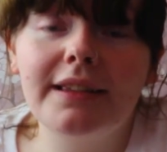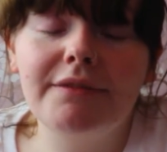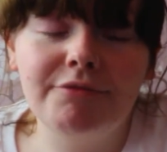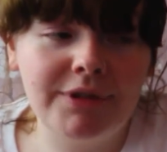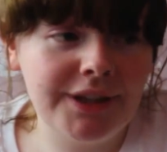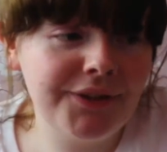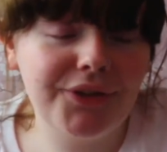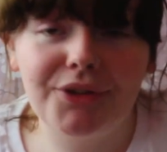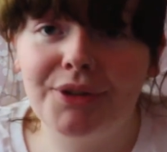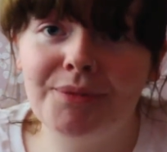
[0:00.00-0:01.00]
list
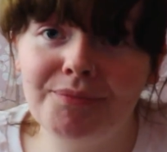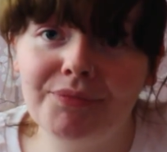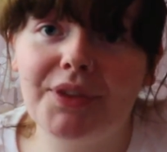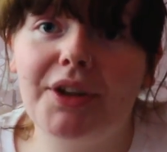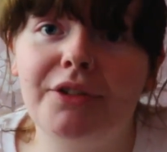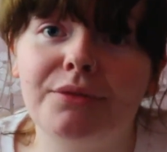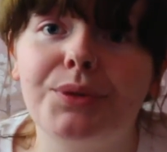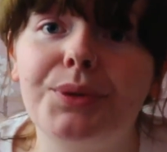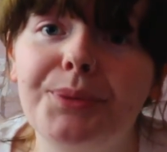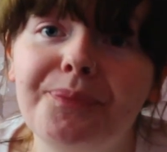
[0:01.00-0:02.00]
a
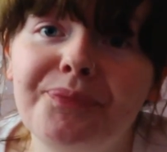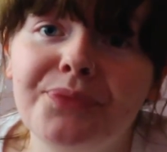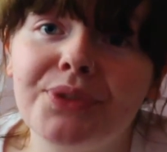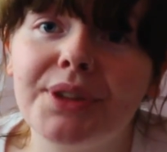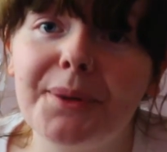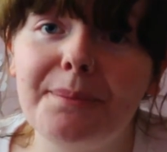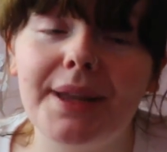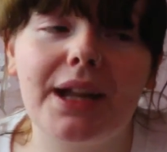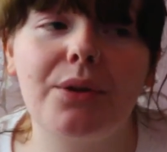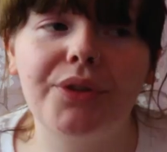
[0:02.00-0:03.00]
rule,
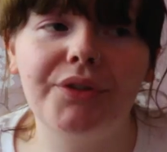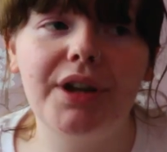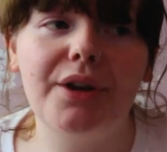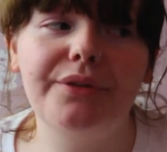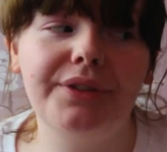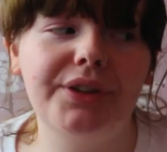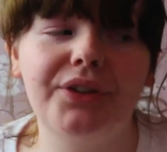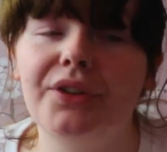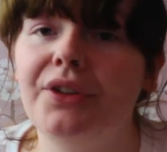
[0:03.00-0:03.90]
pick out 3 outfits.